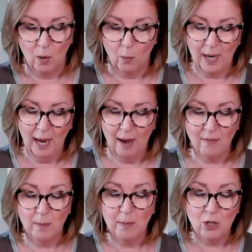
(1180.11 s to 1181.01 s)
We
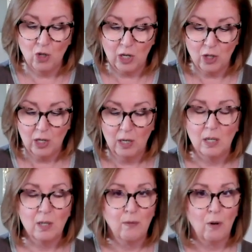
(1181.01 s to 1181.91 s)
have the Magician
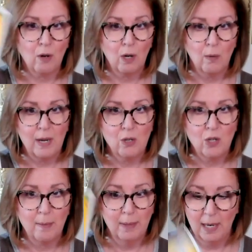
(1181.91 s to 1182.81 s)
is Virgo and
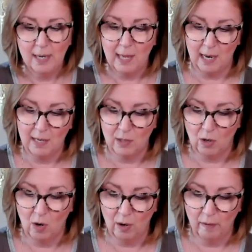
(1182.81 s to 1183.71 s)
Gemini. That is a
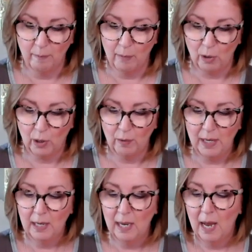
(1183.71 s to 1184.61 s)
card of Mercury.